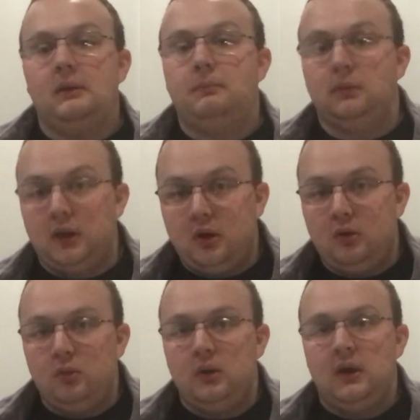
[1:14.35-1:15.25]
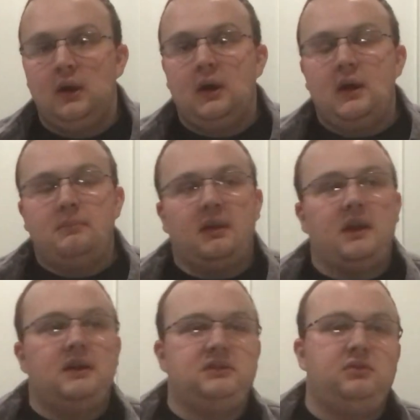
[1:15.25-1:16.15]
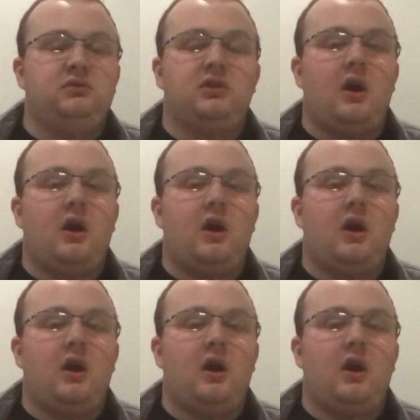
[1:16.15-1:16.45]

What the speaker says: to blow. Because you